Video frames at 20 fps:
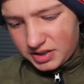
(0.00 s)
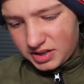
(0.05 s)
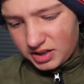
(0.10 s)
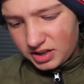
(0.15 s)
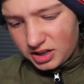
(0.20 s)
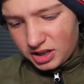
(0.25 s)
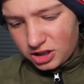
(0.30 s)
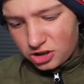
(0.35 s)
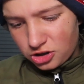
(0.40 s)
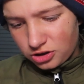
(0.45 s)

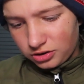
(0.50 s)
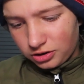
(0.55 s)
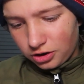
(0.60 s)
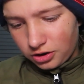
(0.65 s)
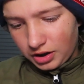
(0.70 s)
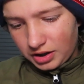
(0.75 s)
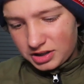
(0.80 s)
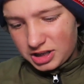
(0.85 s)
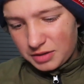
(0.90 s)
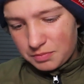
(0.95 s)
Sydney
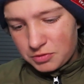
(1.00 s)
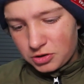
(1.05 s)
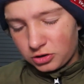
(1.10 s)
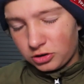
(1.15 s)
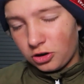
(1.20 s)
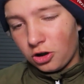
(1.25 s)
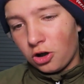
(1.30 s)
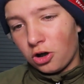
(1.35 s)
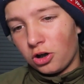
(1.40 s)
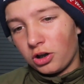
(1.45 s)
Geelong, I tipped
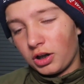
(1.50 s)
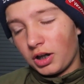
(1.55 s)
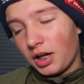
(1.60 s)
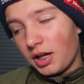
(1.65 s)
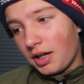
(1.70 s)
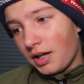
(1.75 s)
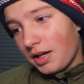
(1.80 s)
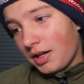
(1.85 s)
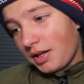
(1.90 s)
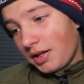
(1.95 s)
Geelong.